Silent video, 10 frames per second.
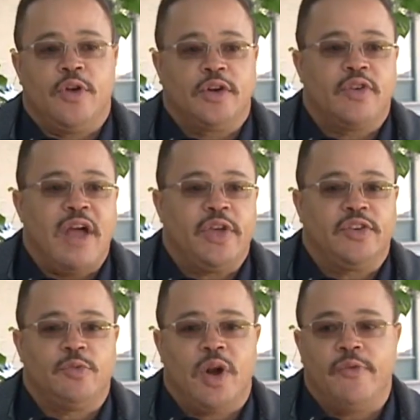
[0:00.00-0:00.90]
Drunk driving
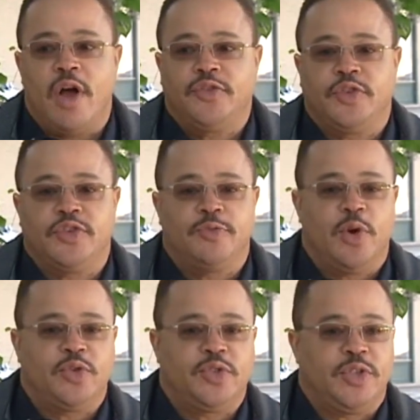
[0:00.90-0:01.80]
is one of Austin's
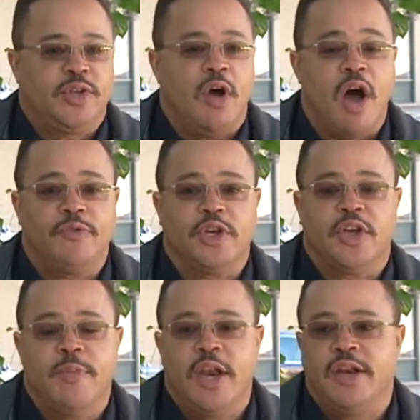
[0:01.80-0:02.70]
most often
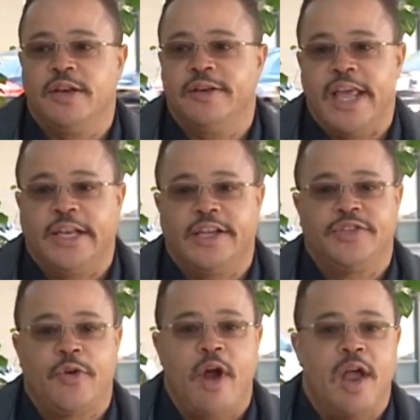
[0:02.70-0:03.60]
committed and
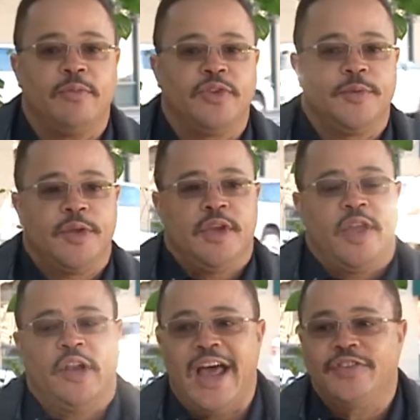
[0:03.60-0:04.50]
deadliest crimes.
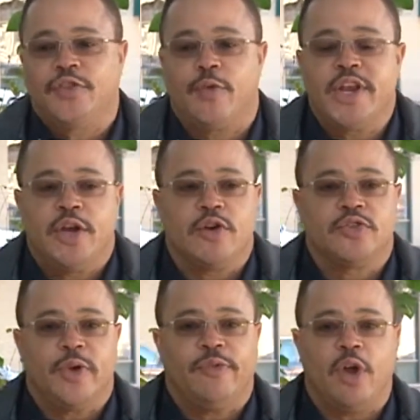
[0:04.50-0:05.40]
In the last three
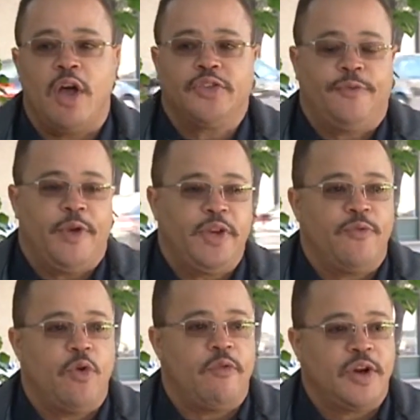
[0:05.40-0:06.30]
years, we've lost
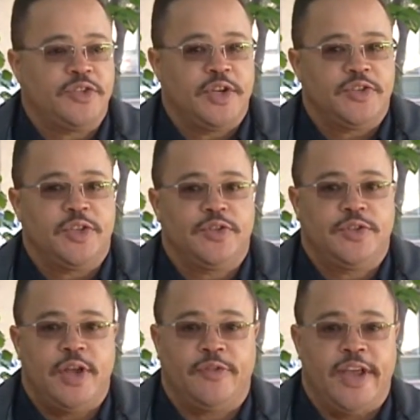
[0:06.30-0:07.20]
54 of our citizens
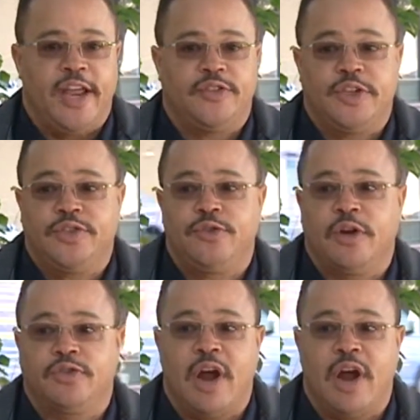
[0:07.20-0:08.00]
at the hands of these drunk